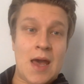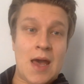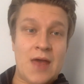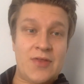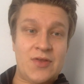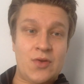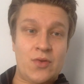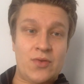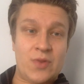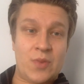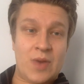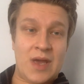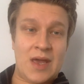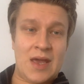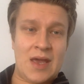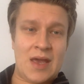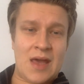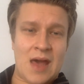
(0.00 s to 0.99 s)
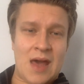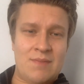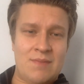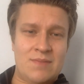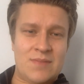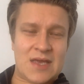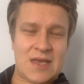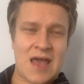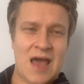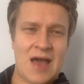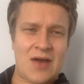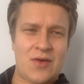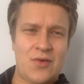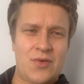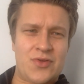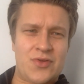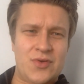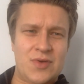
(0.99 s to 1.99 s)
The only way they can't
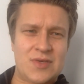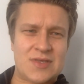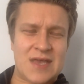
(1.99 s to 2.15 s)
go through,